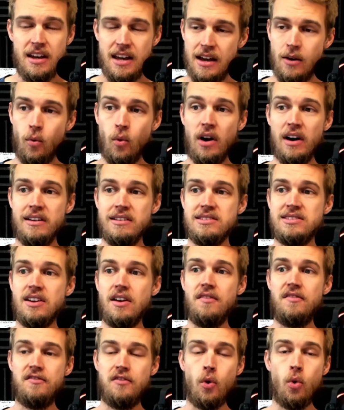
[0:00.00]
was
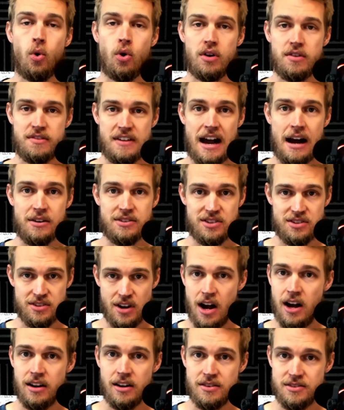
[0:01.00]

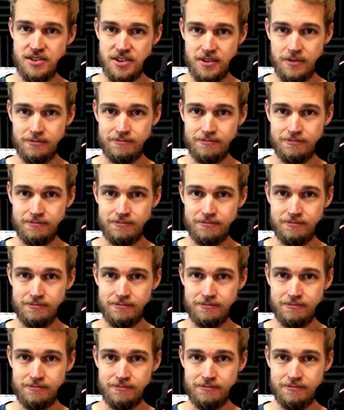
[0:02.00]
$4,000.